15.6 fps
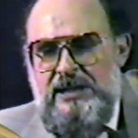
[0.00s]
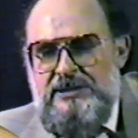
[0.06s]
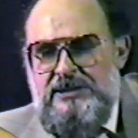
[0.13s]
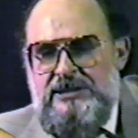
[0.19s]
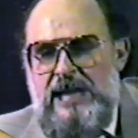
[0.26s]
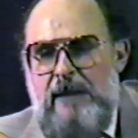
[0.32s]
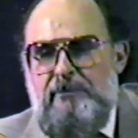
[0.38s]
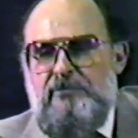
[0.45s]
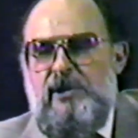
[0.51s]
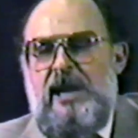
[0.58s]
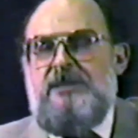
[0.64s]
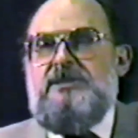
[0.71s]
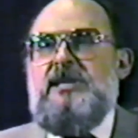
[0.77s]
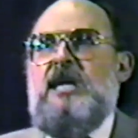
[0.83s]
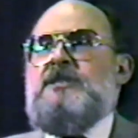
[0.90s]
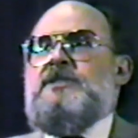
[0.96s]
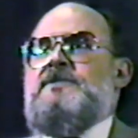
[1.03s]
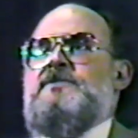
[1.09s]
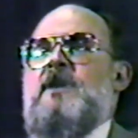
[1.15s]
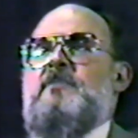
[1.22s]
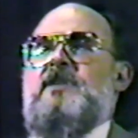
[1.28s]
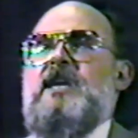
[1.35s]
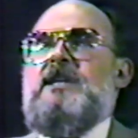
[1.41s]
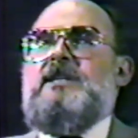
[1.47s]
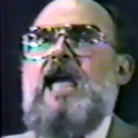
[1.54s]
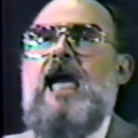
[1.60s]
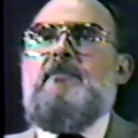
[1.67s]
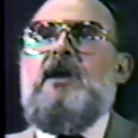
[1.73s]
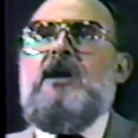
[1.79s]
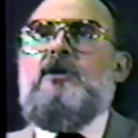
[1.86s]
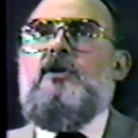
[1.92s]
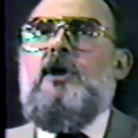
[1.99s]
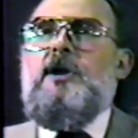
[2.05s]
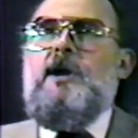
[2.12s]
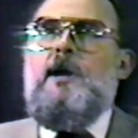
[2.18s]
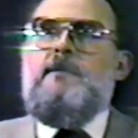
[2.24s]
separates us from the Adamic order.